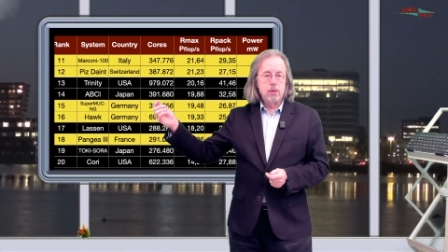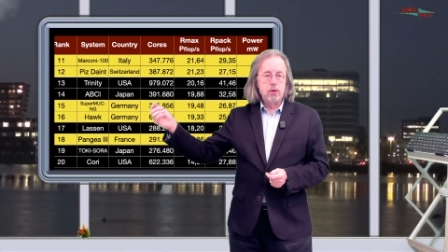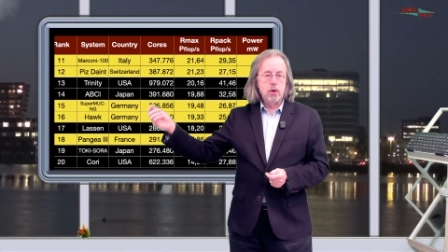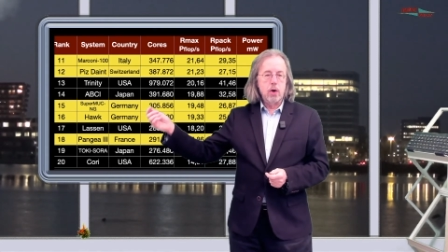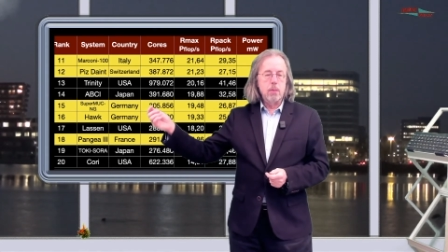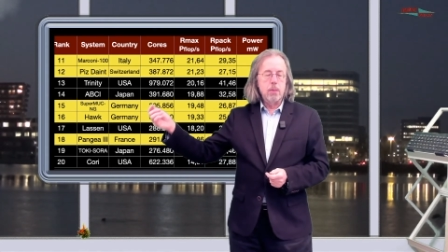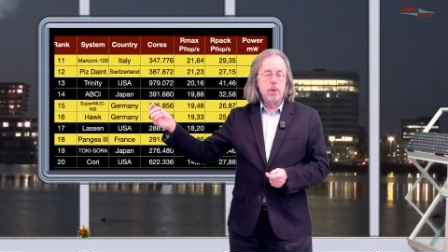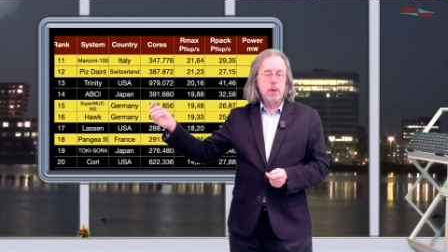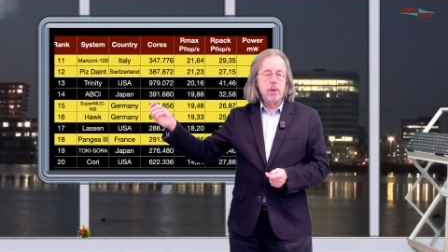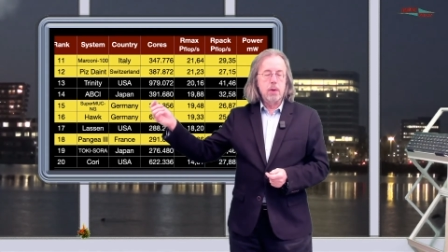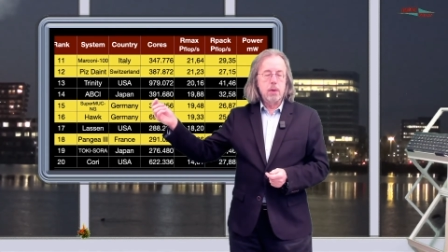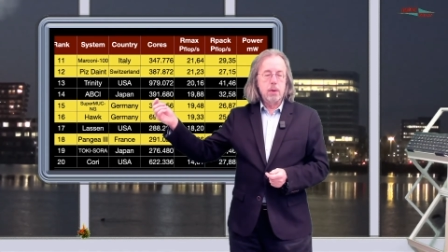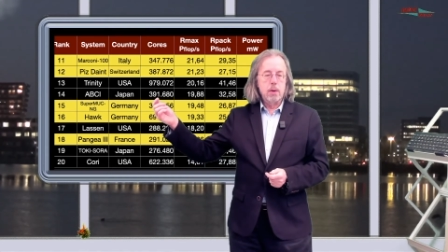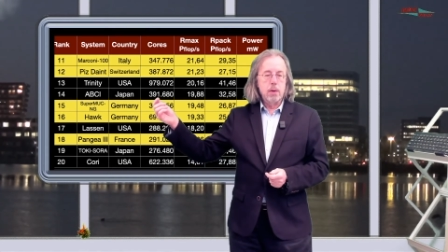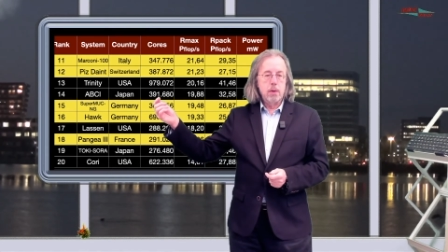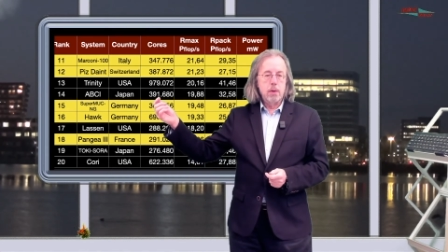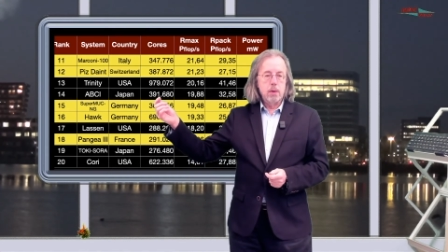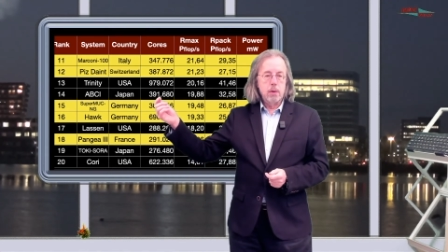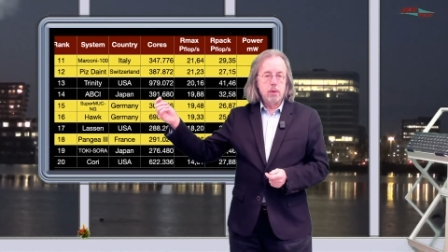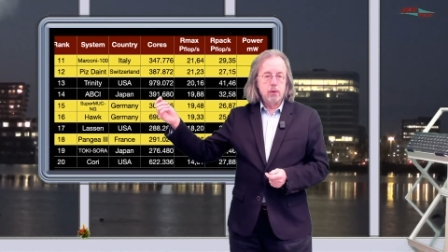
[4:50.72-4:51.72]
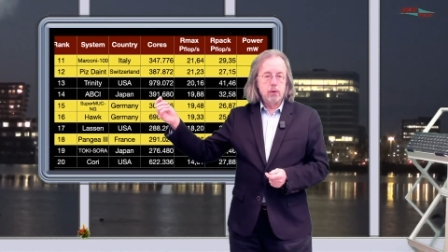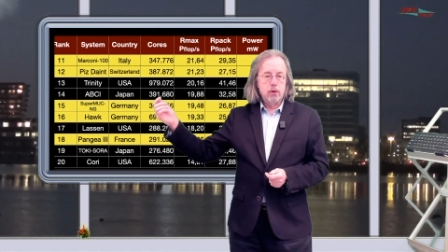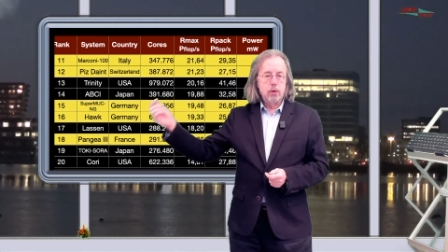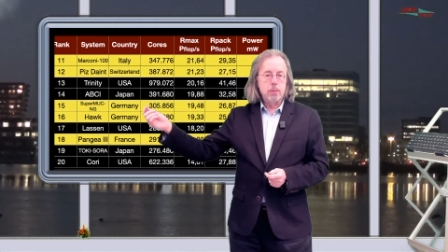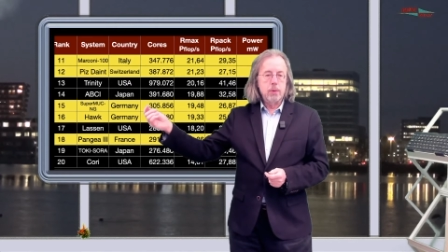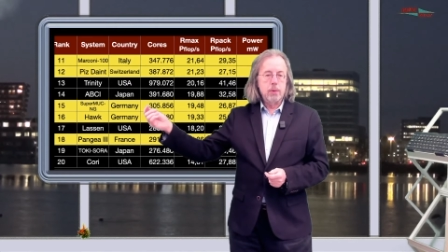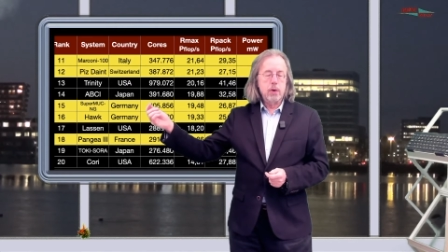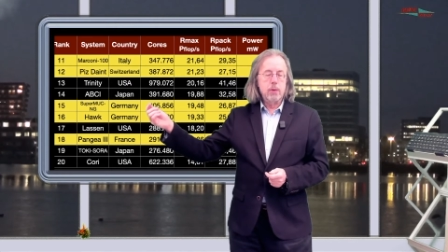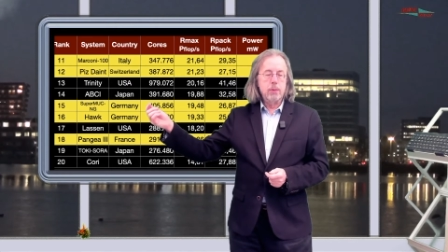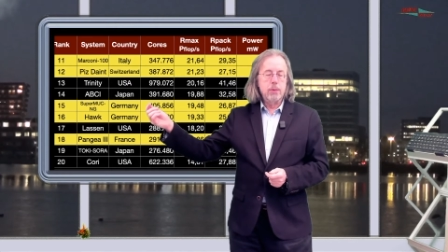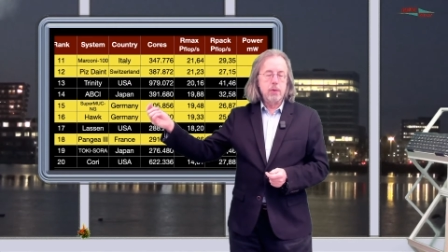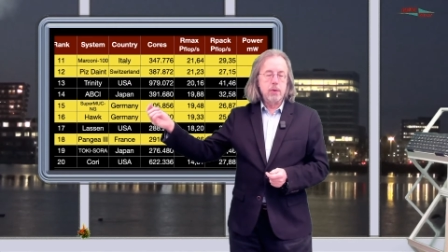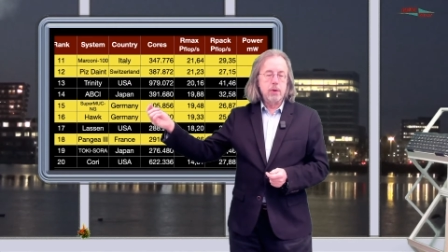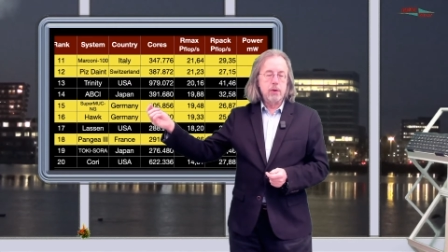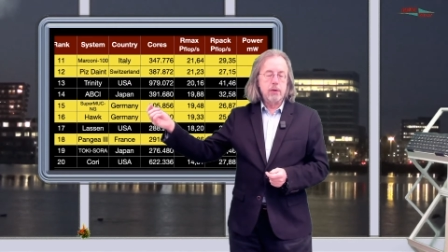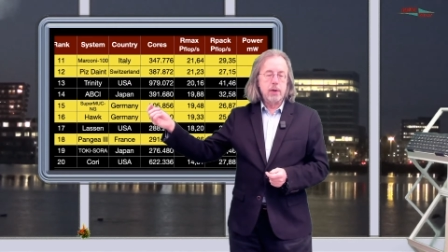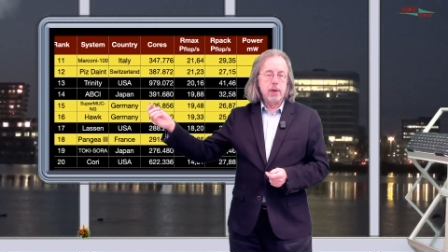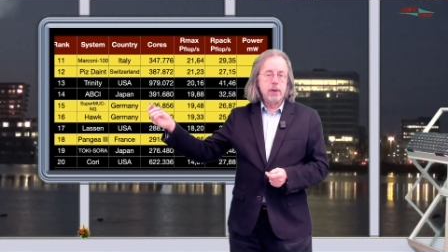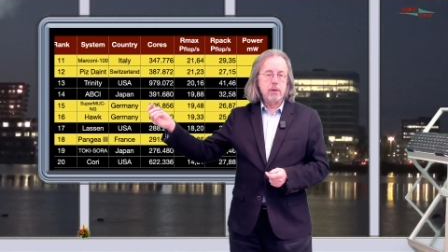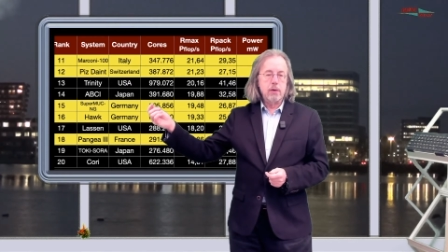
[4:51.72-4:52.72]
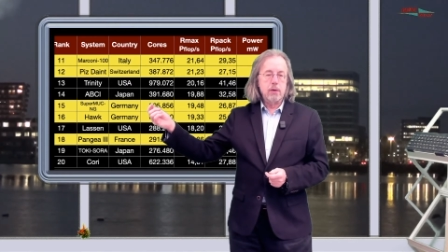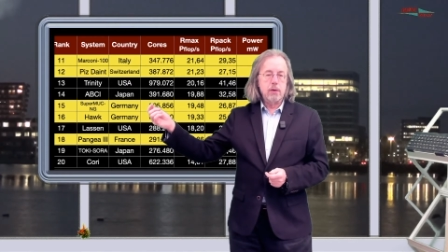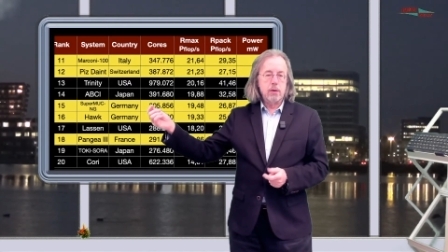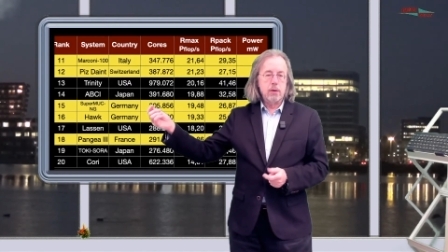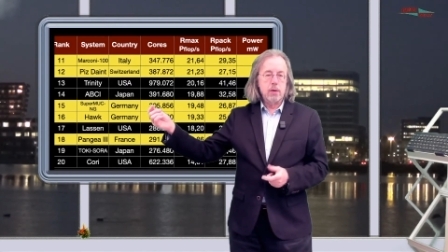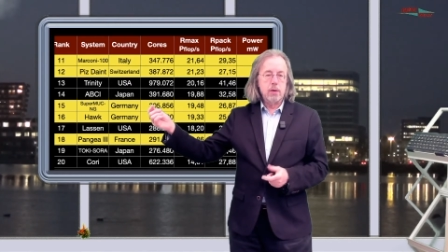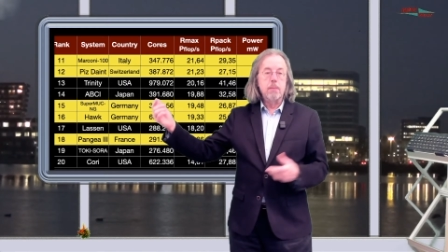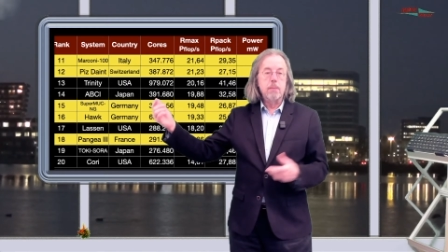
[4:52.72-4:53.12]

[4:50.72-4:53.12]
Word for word: German supercomputer centers,